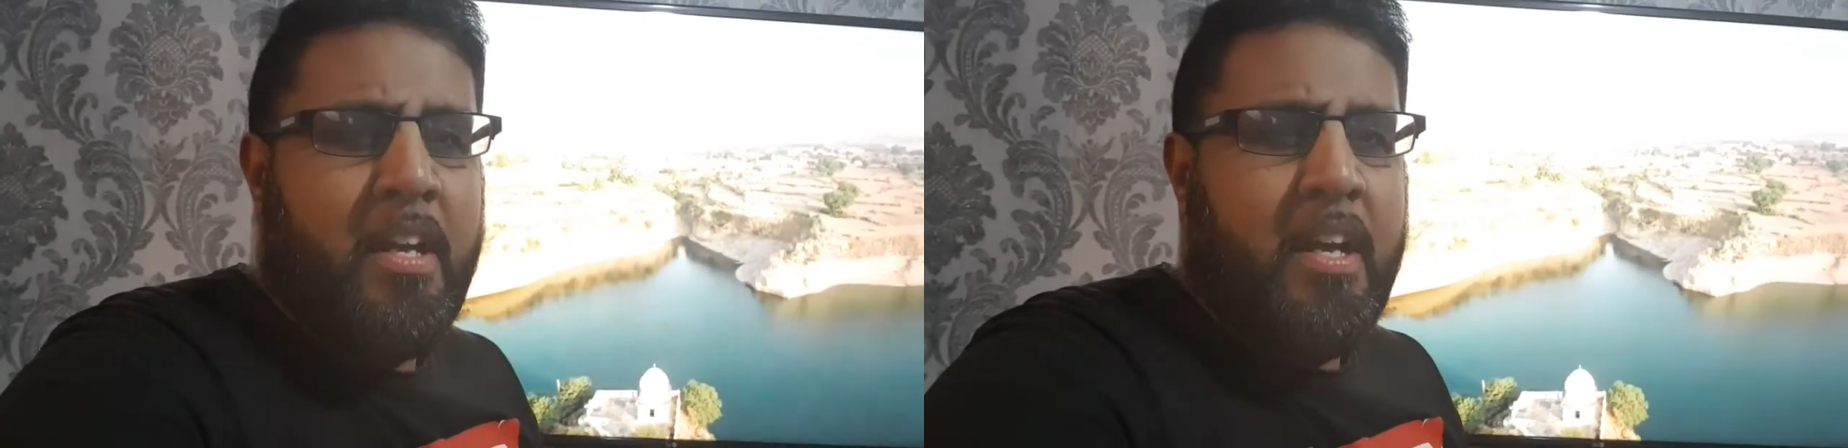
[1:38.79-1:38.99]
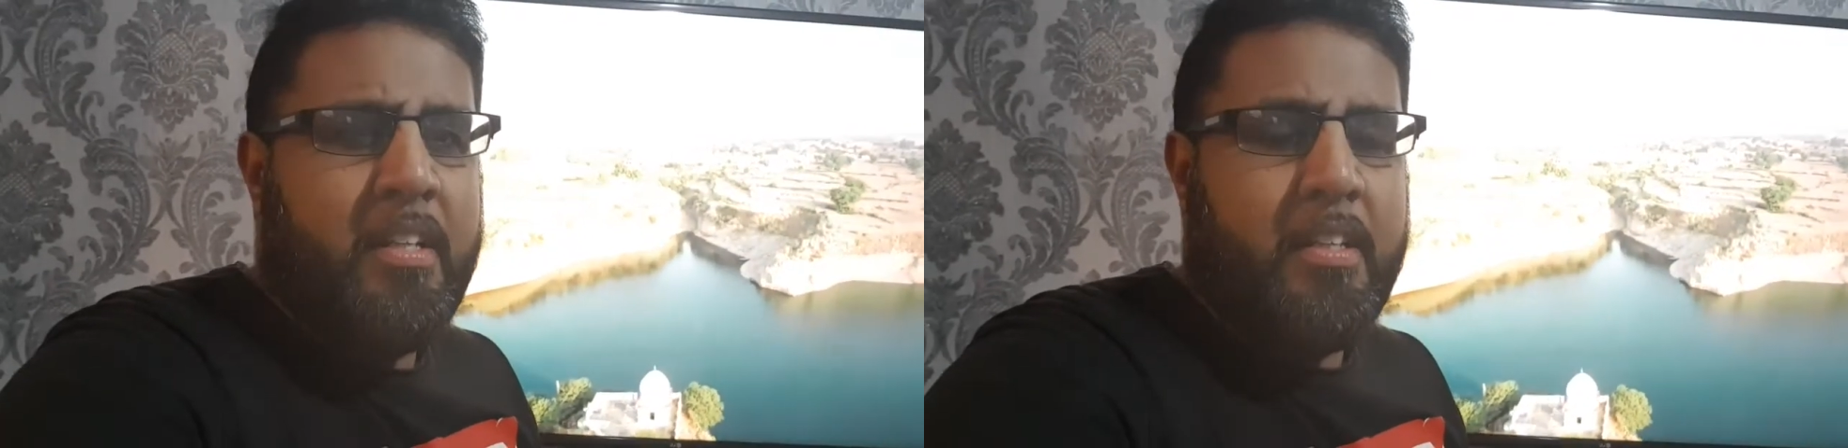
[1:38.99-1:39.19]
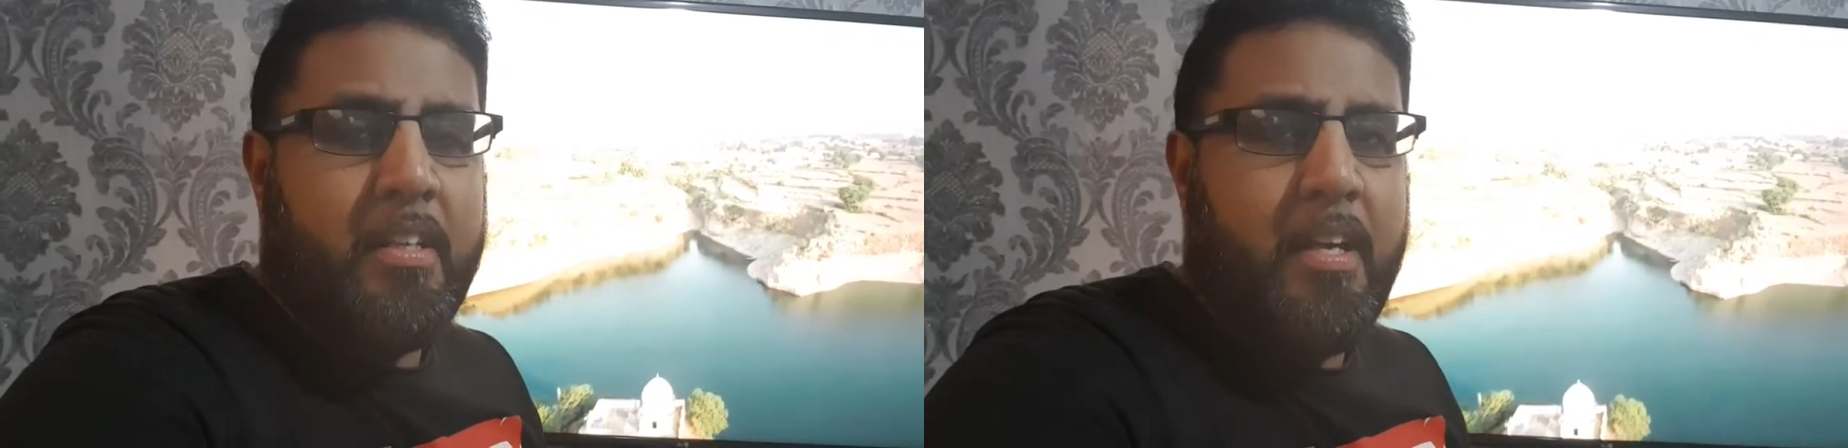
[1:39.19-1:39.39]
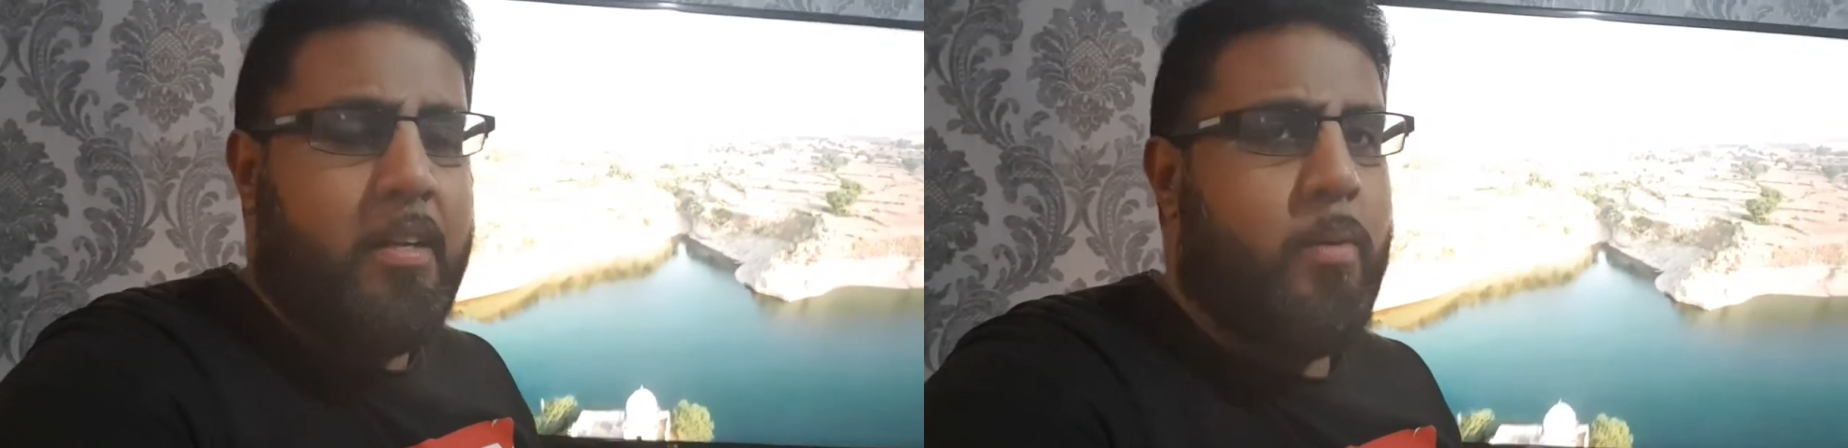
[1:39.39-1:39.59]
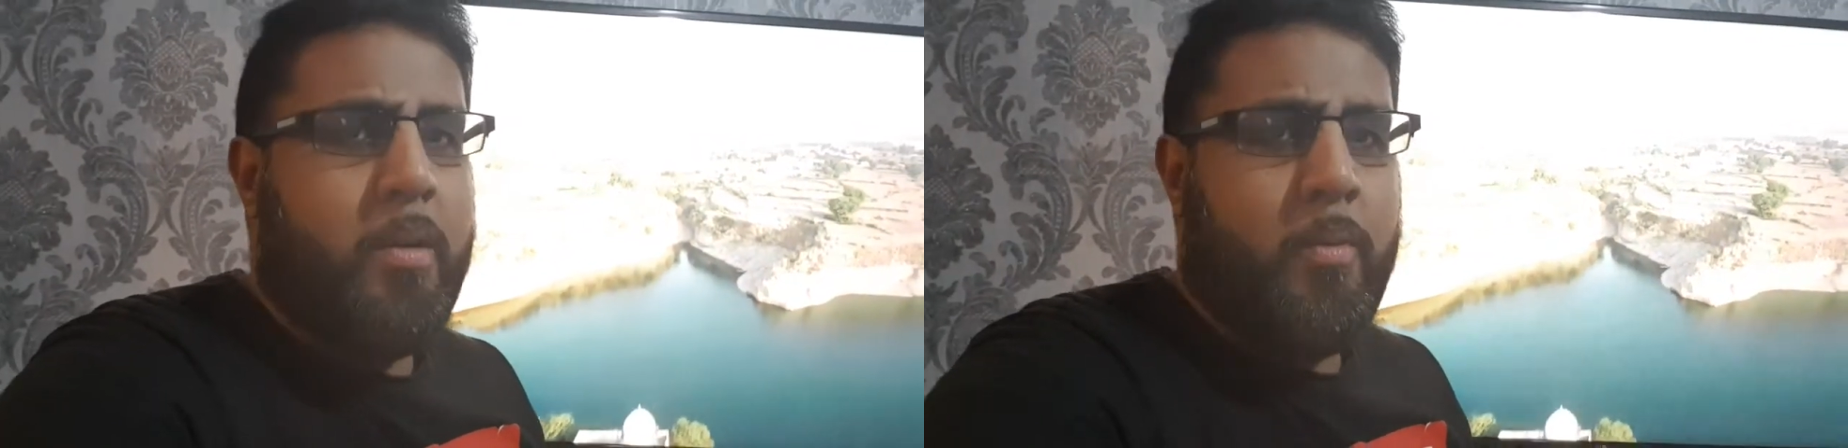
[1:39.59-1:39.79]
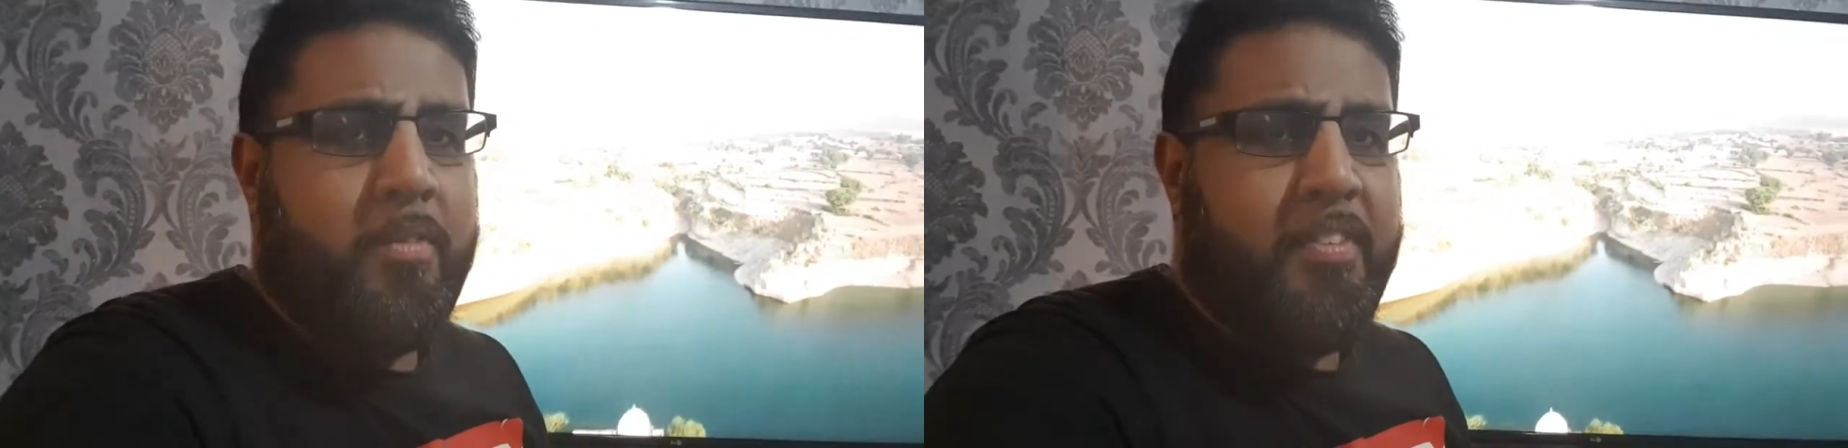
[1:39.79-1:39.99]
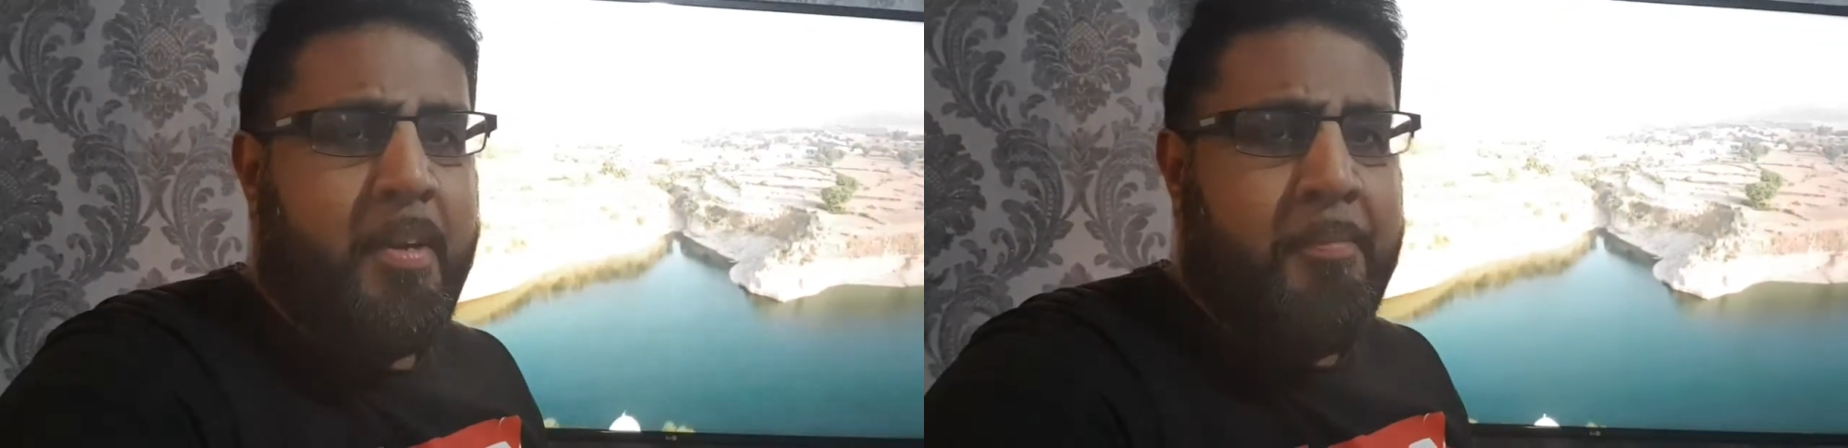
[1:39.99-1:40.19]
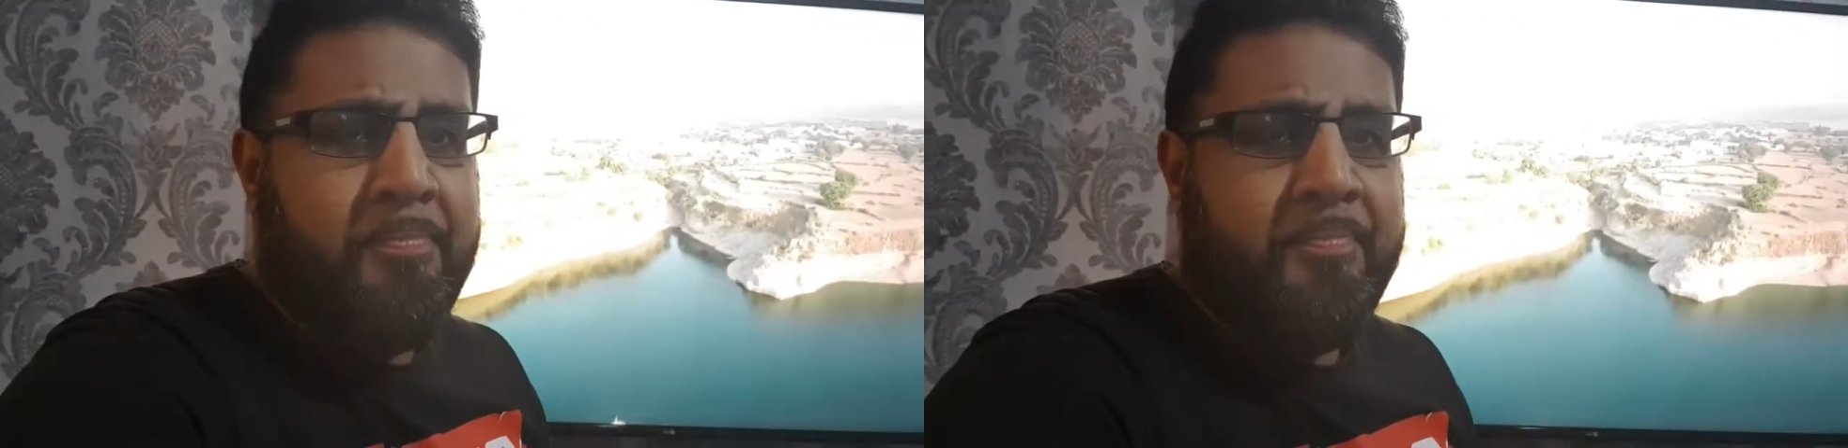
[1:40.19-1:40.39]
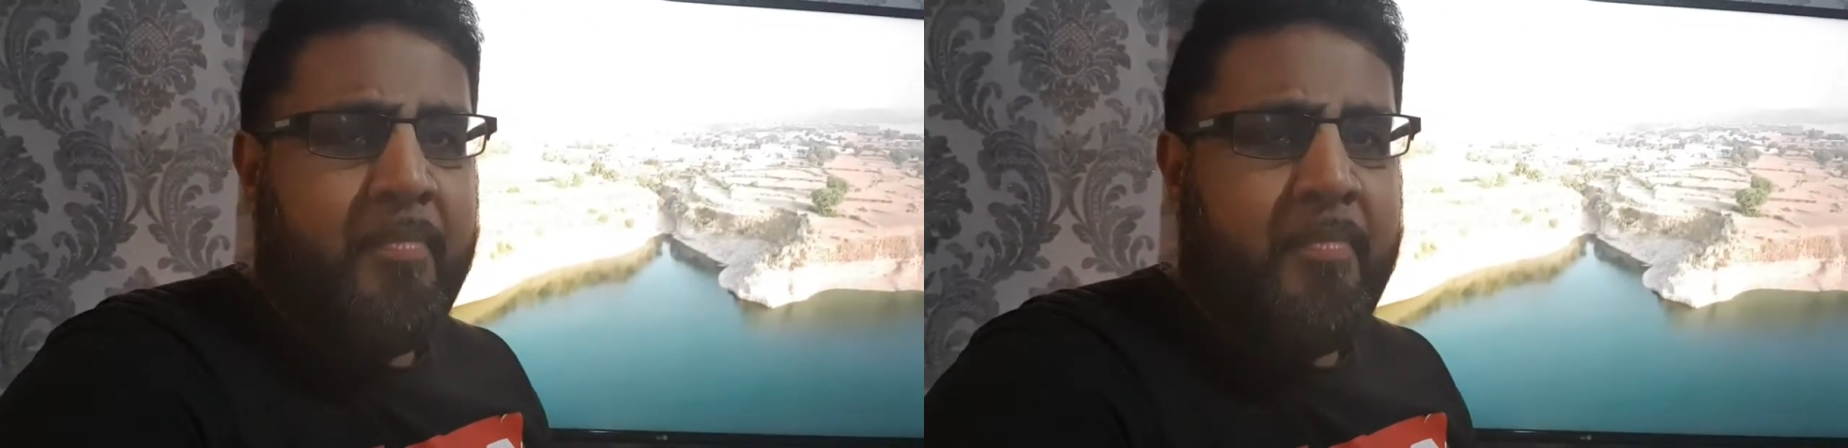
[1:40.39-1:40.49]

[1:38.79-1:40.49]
and they get away with it.